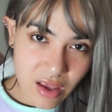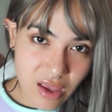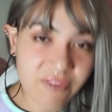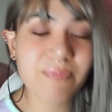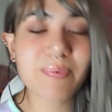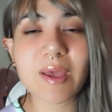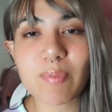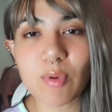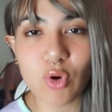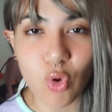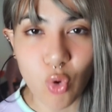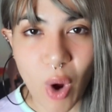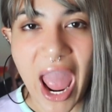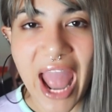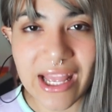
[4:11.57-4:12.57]
If people
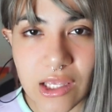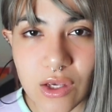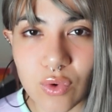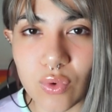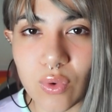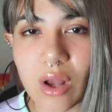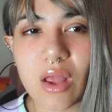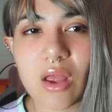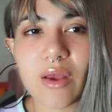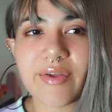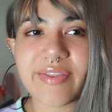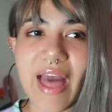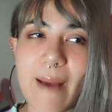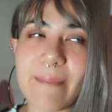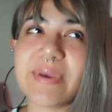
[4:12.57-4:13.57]
quack you,
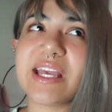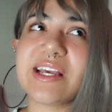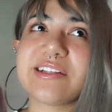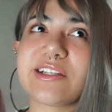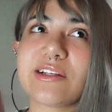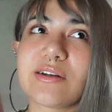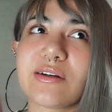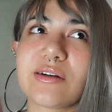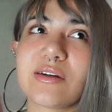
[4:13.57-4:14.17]
that means